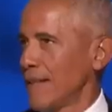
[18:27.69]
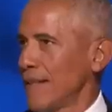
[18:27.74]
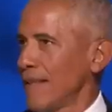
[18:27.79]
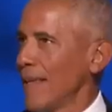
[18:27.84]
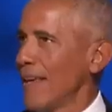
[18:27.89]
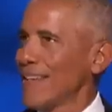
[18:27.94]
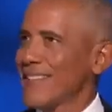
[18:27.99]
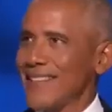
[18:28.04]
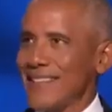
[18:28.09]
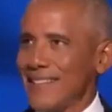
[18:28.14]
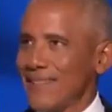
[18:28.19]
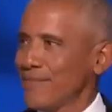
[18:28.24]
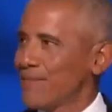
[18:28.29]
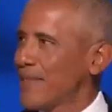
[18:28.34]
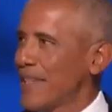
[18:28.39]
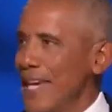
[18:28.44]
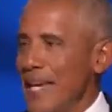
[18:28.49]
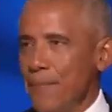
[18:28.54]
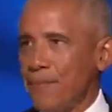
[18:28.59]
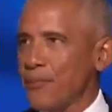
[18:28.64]
that
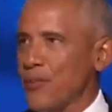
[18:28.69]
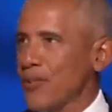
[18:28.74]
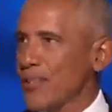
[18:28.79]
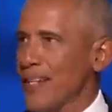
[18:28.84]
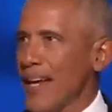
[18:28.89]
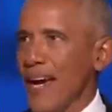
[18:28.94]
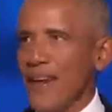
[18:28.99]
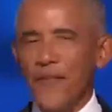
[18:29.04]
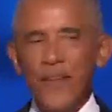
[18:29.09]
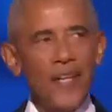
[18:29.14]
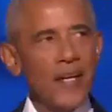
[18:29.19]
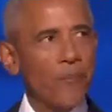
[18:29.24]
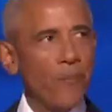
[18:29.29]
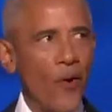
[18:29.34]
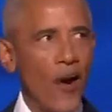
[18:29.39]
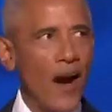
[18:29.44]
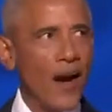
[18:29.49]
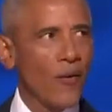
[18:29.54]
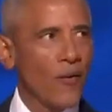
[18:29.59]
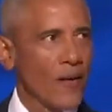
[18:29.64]
keep stifling
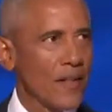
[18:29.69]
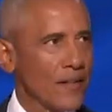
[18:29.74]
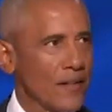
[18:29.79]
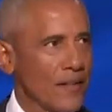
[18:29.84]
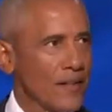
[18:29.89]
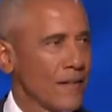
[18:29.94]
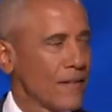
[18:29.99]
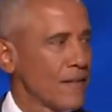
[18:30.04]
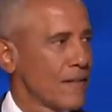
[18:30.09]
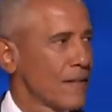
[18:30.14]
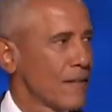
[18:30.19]
progress.